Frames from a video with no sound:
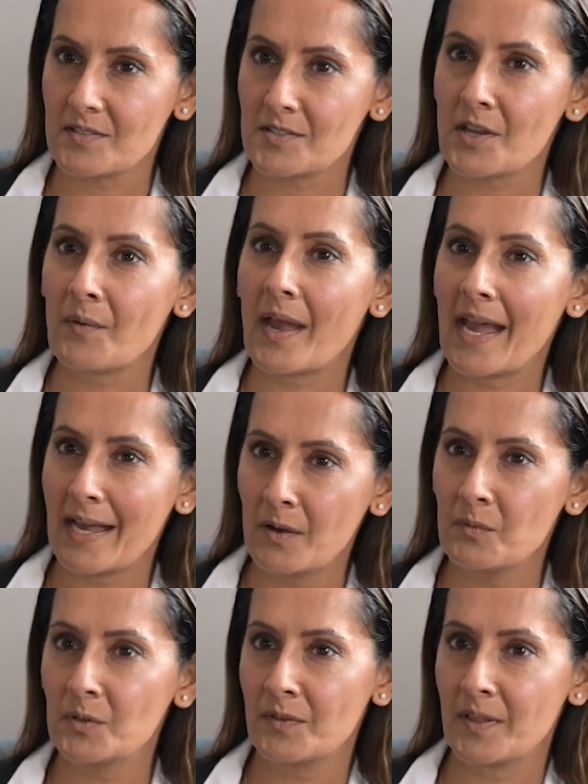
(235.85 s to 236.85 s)
So how
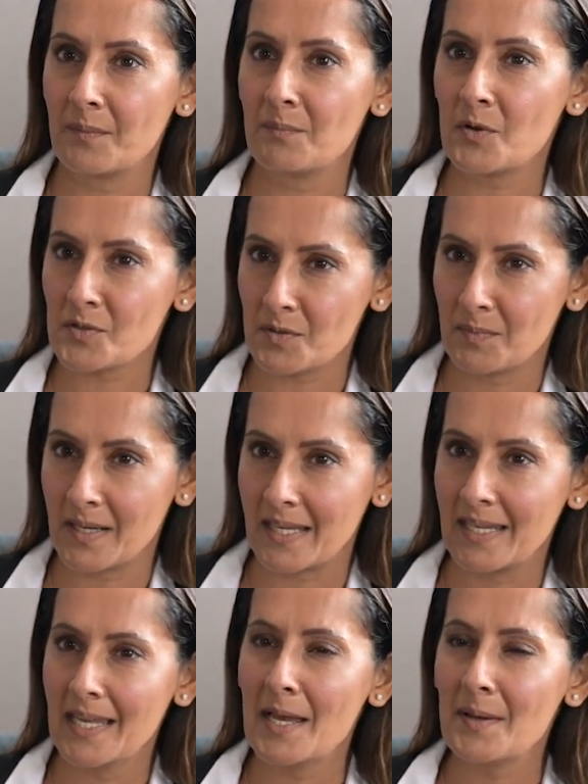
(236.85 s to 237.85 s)
will they
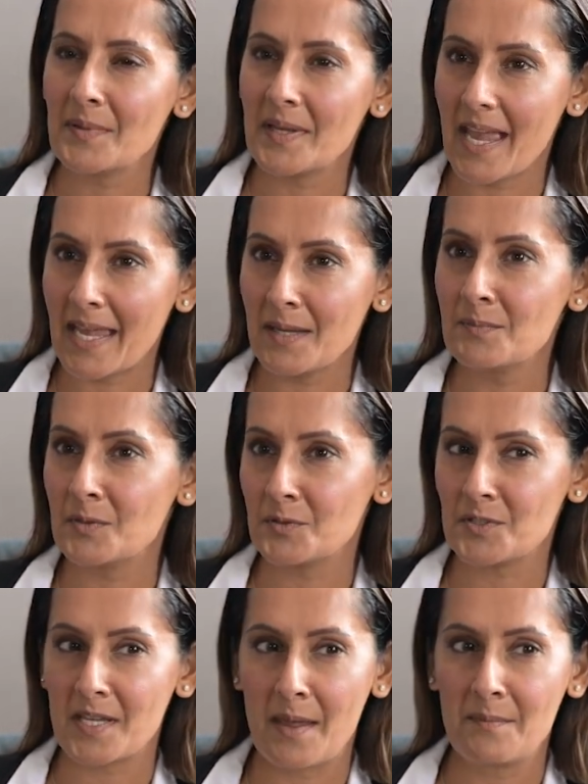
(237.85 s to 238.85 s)
possibly be able
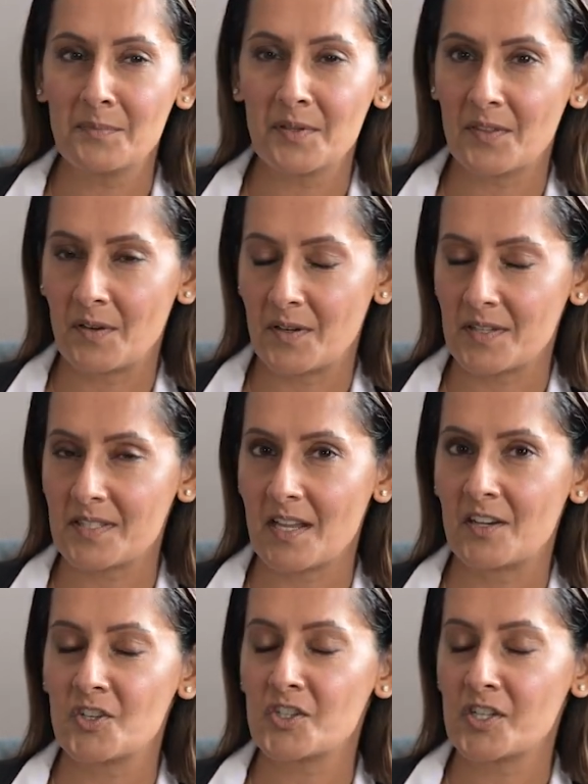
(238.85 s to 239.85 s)
to empathise
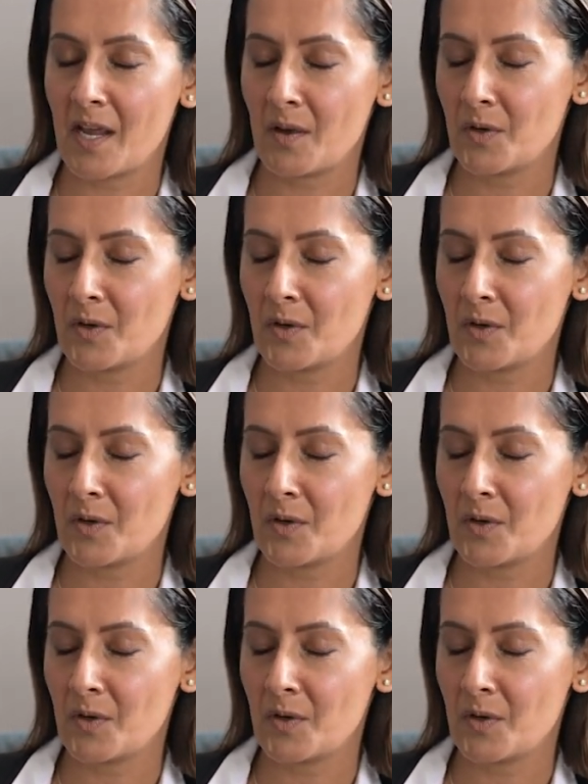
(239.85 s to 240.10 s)
and share